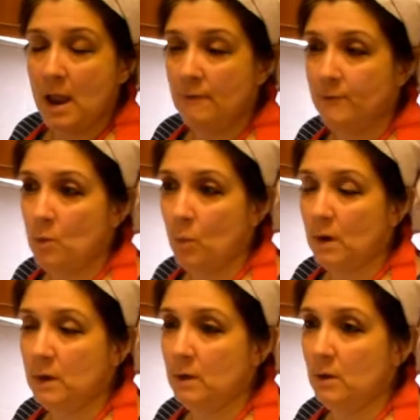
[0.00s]
If you
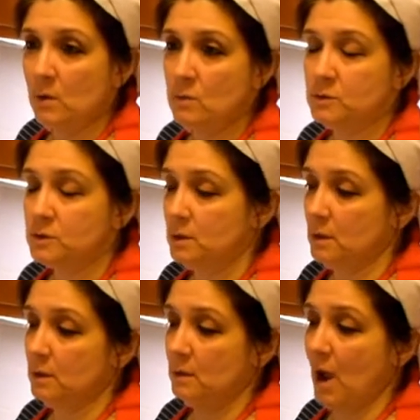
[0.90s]
want to use
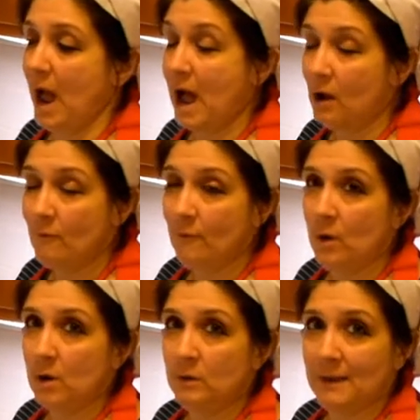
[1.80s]
olive
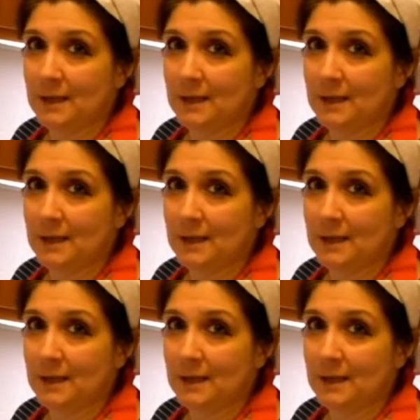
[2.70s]
oil,